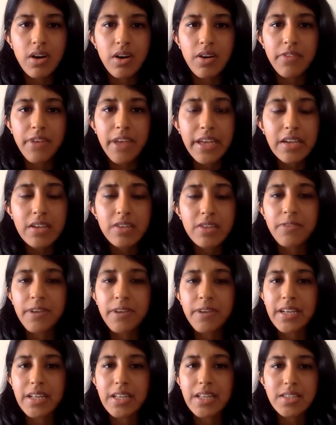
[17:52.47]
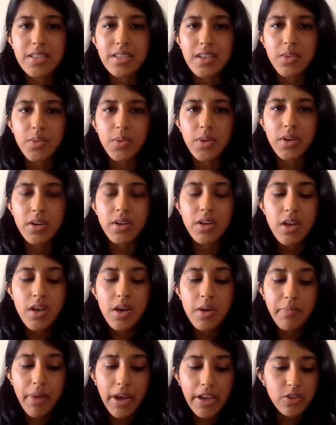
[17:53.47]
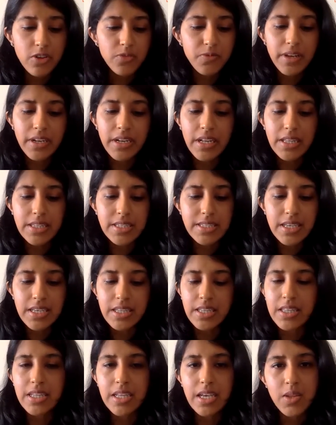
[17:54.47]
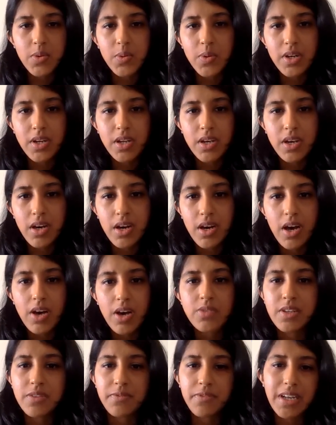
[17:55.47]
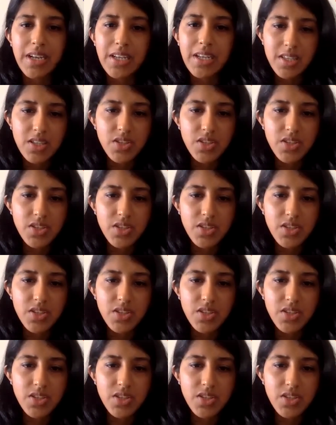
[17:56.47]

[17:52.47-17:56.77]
vehicle finance, the other one microfinance, and the other one housing finance.